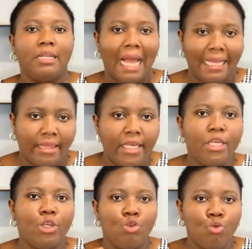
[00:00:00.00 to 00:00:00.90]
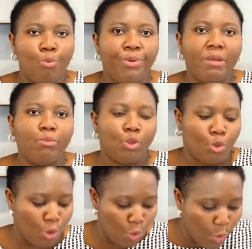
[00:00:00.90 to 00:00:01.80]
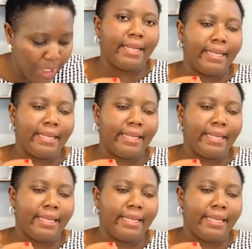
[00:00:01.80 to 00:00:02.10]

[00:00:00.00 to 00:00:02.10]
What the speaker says: I think you will be able to do it.